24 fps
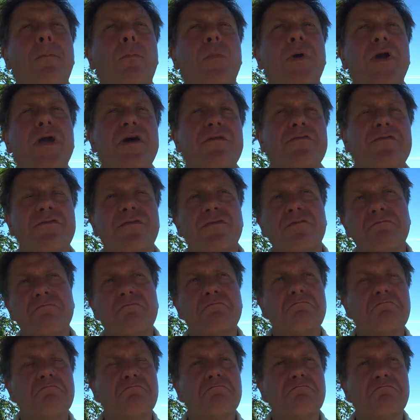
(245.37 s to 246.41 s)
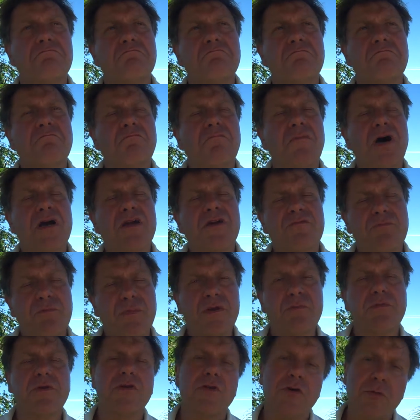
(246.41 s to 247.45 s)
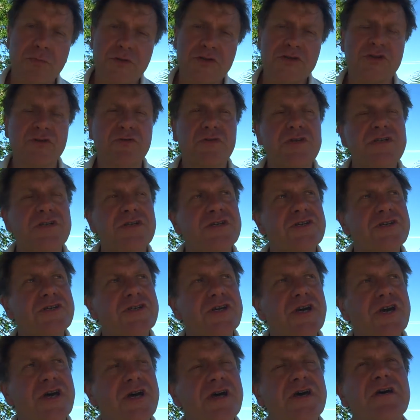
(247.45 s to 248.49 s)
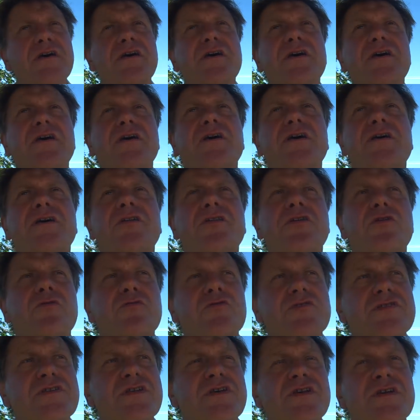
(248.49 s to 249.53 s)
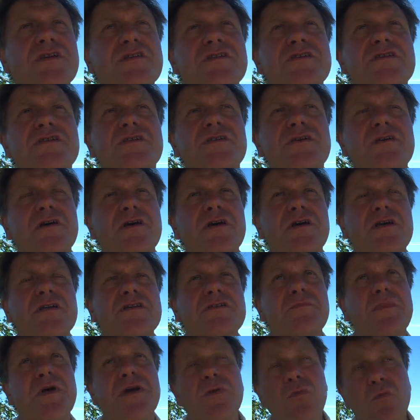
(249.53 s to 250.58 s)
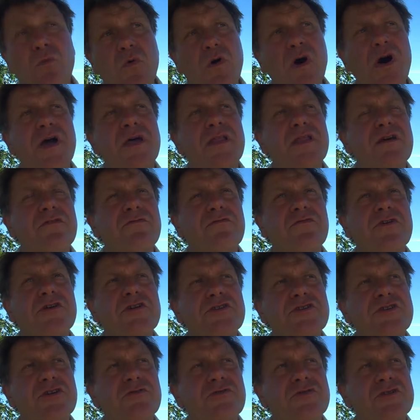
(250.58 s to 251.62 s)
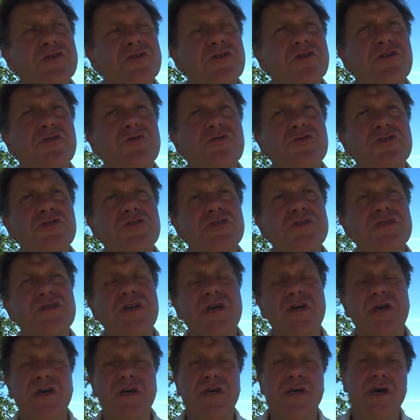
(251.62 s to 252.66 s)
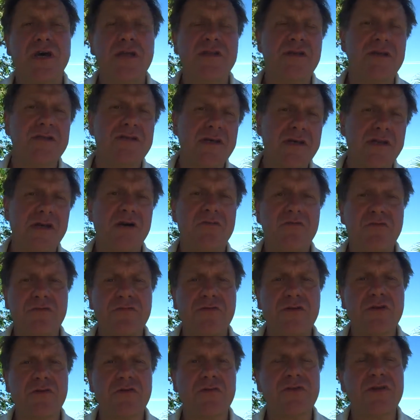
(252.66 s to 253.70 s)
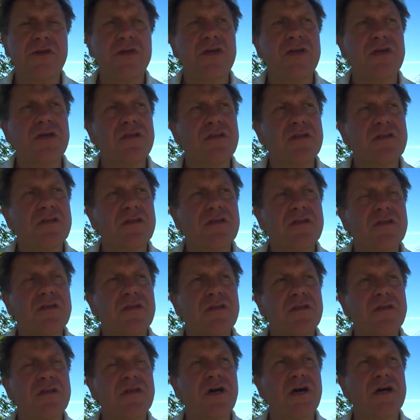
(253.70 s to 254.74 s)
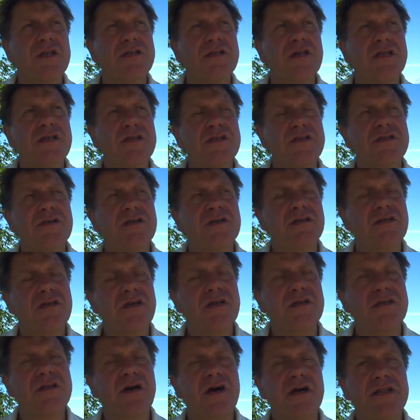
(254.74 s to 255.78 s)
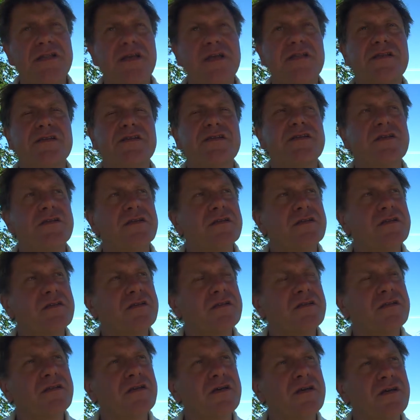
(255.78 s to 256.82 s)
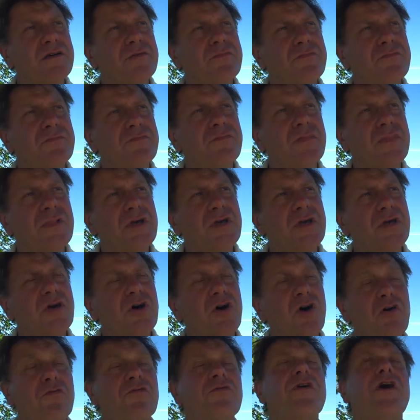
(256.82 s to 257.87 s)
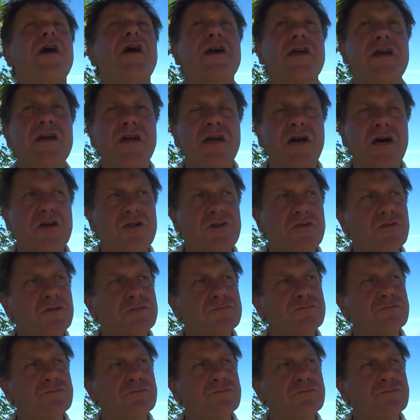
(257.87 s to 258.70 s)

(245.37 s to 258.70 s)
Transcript: I give people an opportunity to share those things, explain why they've reached those conclusions, and then I reveal the identity of Equiano,